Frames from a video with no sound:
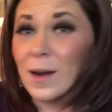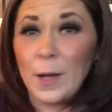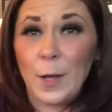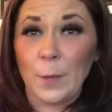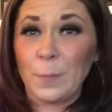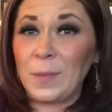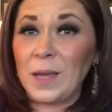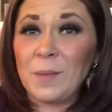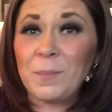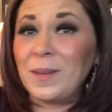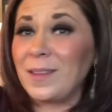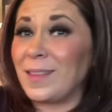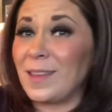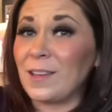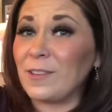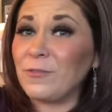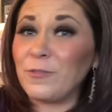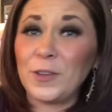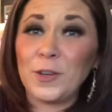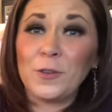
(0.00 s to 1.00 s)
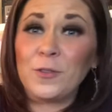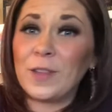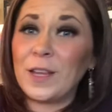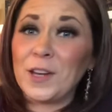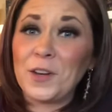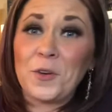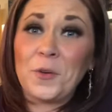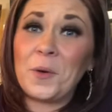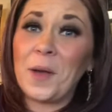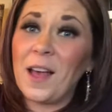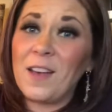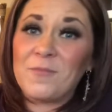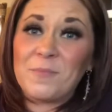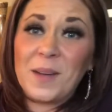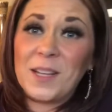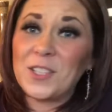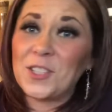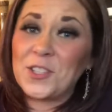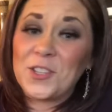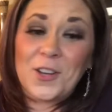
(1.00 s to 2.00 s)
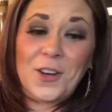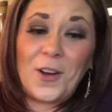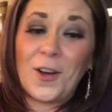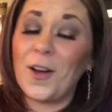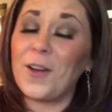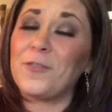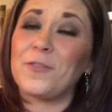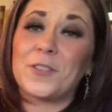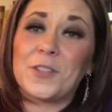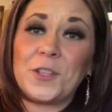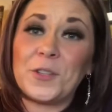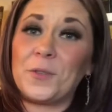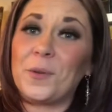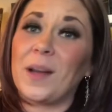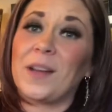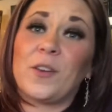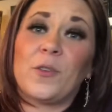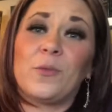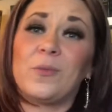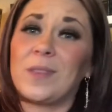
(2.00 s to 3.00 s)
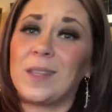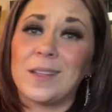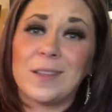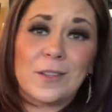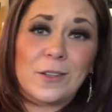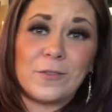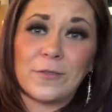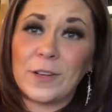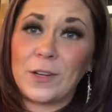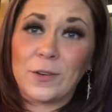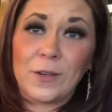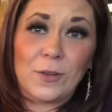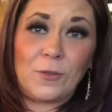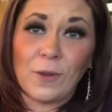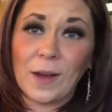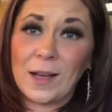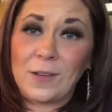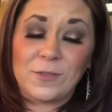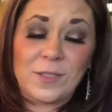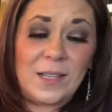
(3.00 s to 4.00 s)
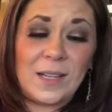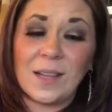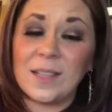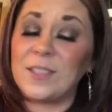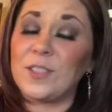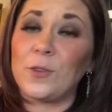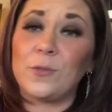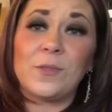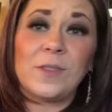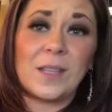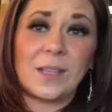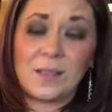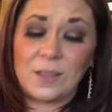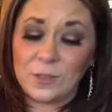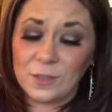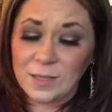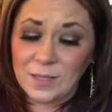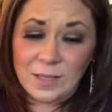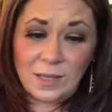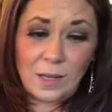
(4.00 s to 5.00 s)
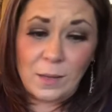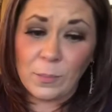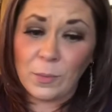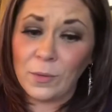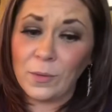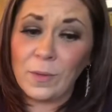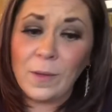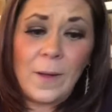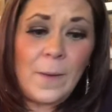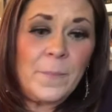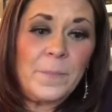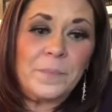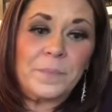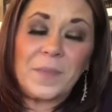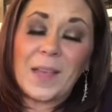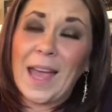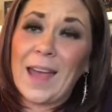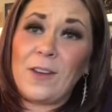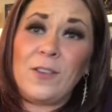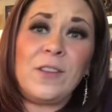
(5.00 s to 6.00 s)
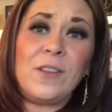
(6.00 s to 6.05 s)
Maybe they fear they don't have much to offer you. I don't think they're very grounded. I don't think they're stable. I don't